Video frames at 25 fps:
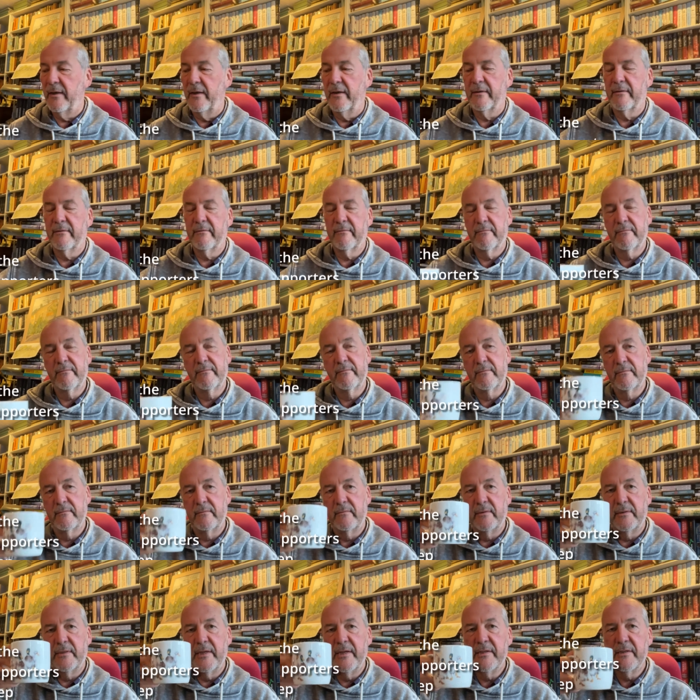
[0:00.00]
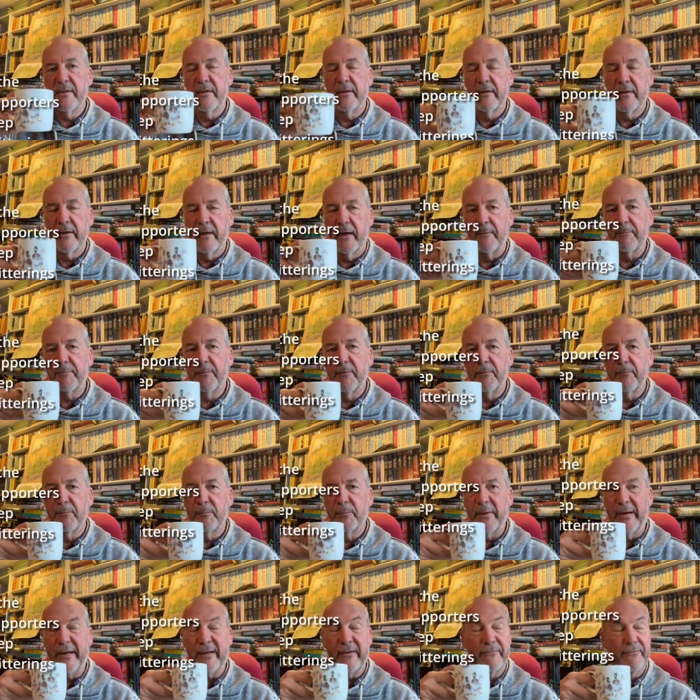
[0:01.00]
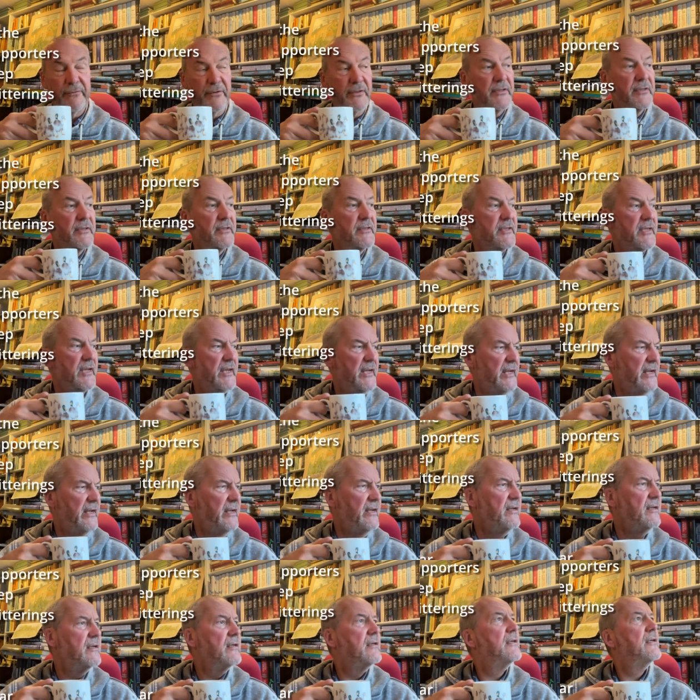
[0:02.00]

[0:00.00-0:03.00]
a decent cup of breakfast tea